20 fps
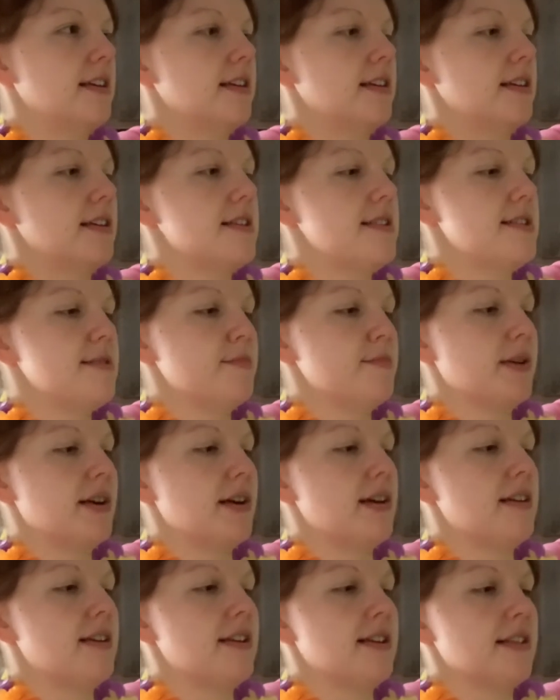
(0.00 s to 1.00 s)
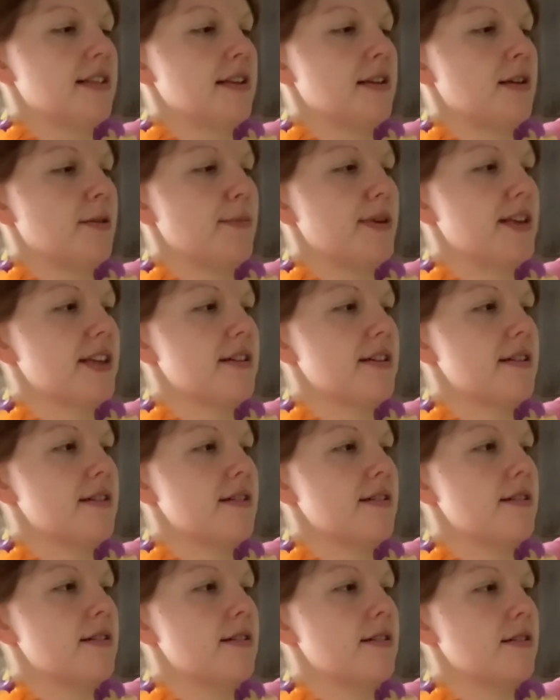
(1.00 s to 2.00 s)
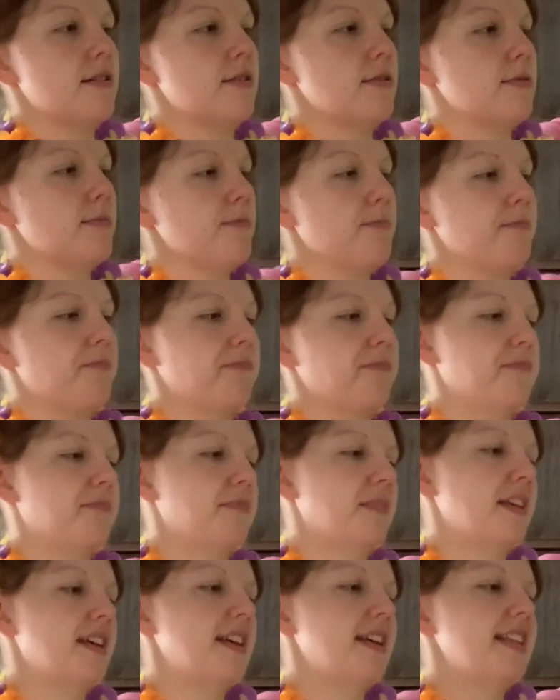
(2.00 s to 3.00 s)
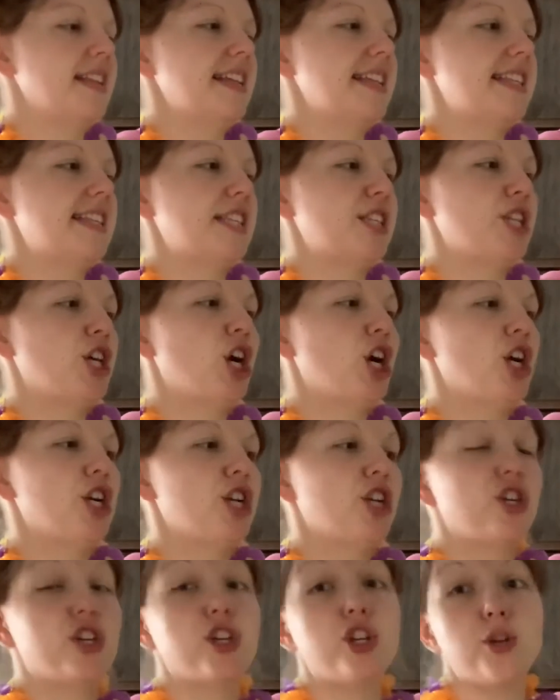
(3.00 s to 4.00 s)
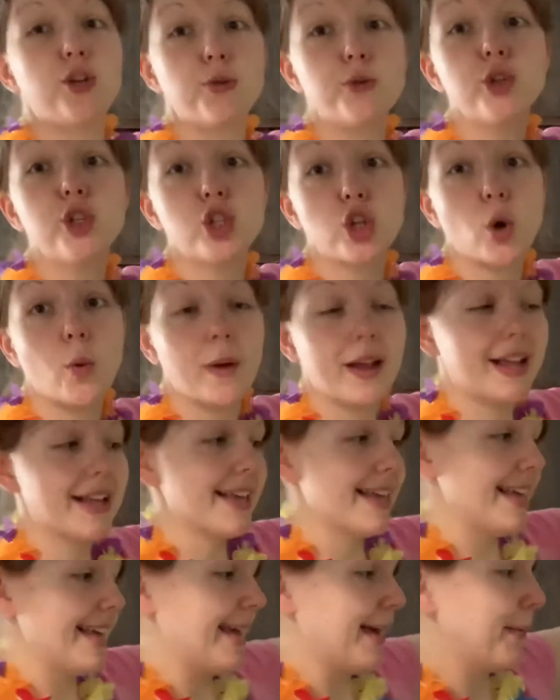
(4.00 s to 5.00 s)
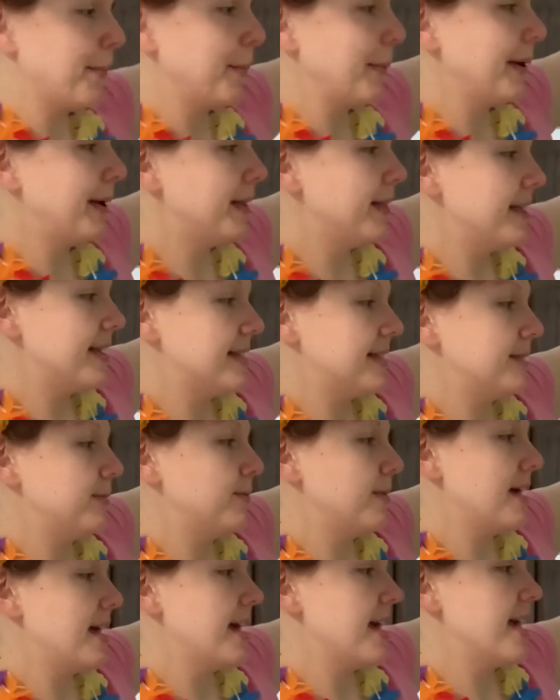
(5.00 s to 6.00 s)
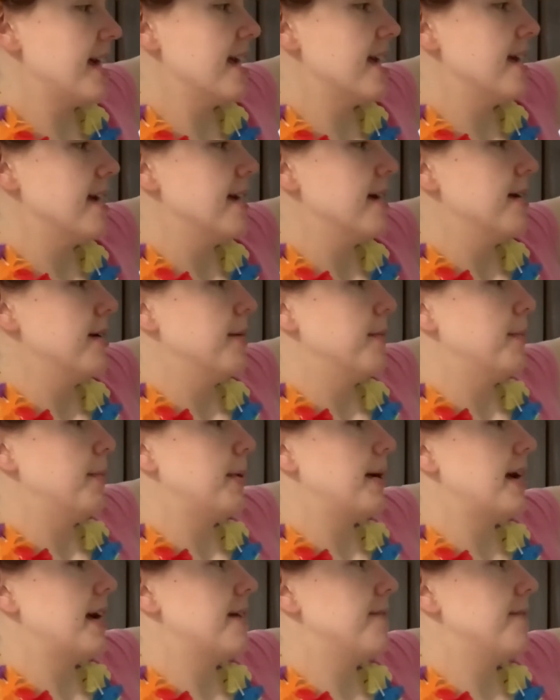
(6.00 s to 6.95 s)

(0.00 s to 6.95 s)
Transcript: Keep cutting, there we go. This is hard to do, showing a camera this way, but